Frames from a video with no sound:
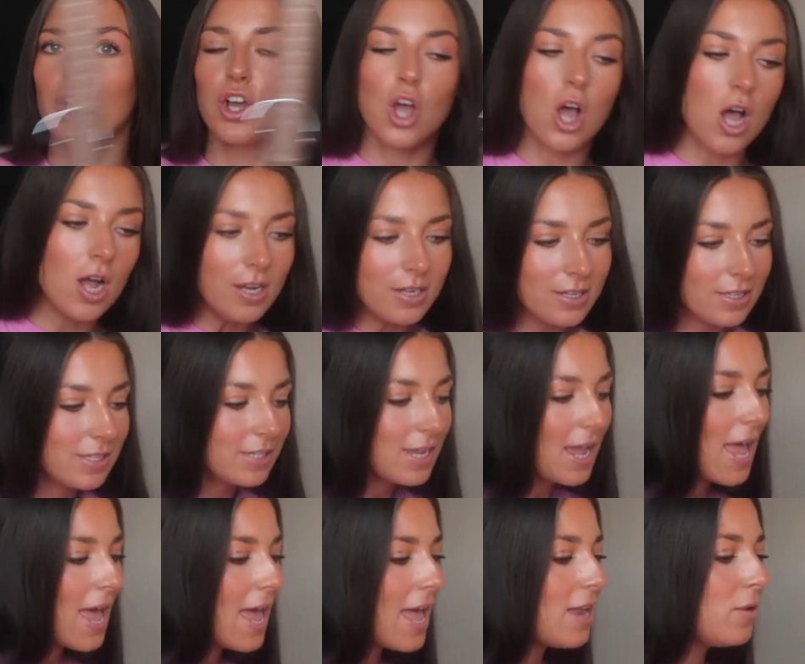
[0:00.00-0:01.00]

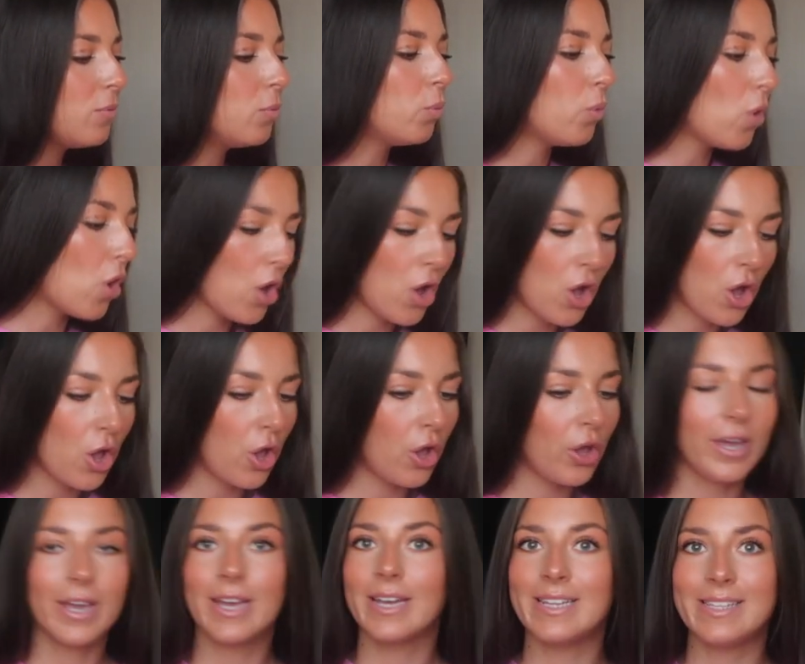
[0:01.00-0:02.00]
content
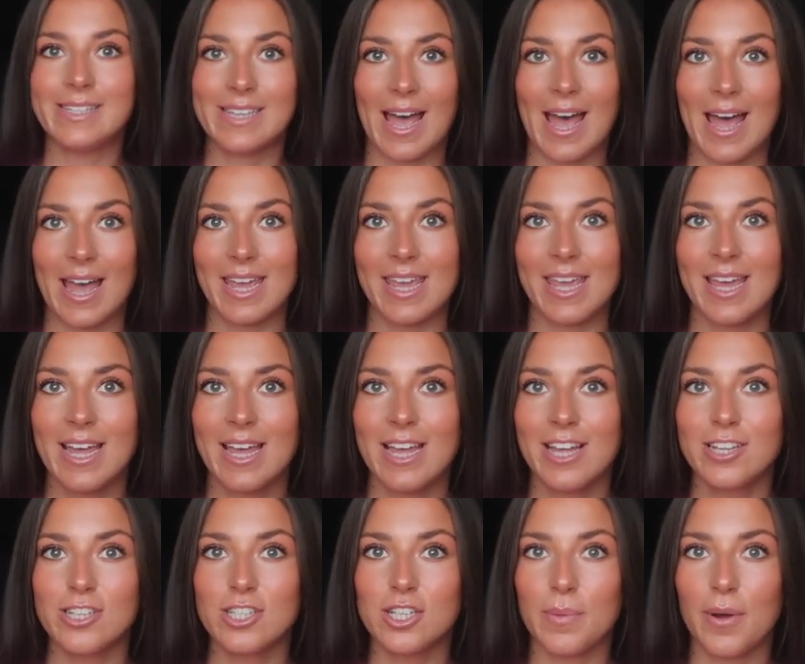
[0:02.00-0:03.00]
work day
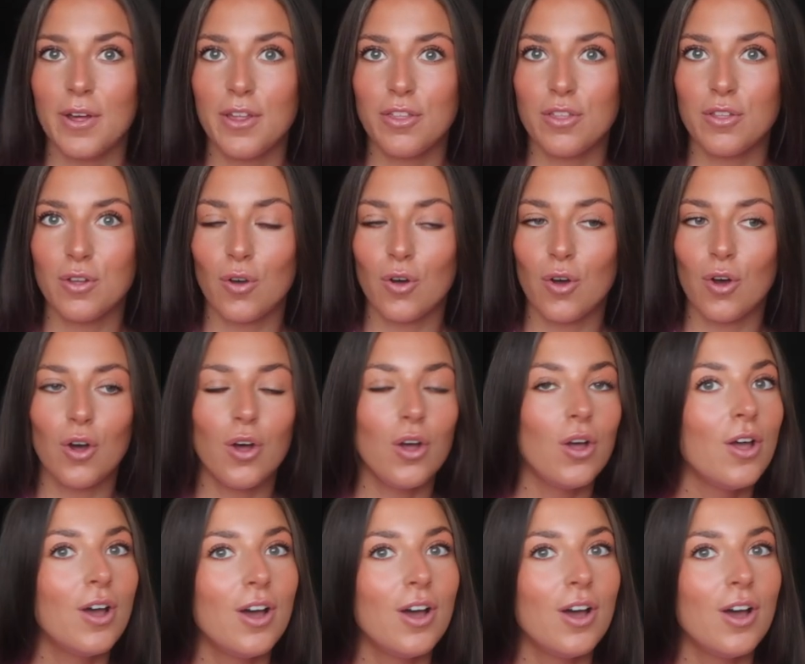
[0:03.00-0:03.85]
so i thought